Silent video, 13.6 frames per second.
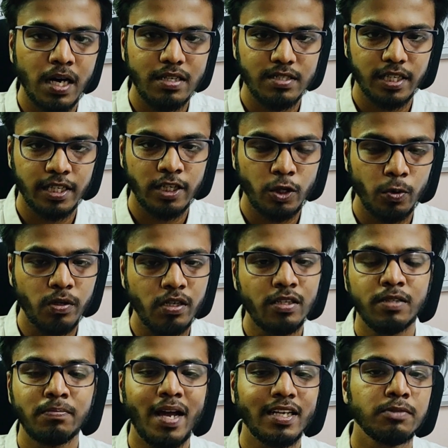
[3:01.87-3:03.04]
marks in total.
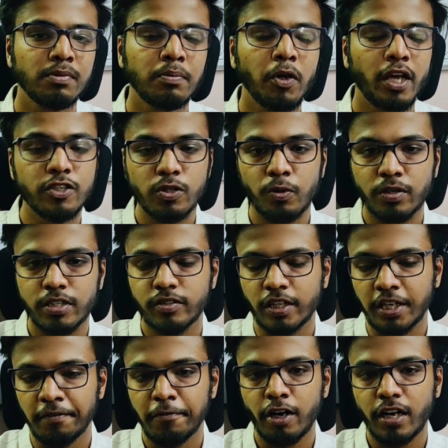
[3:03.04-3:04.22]
The maximum you can score is
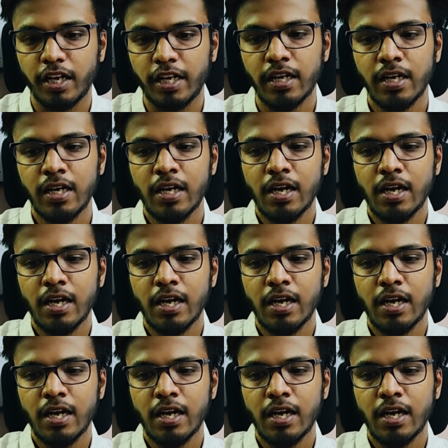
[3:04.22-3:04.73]
340.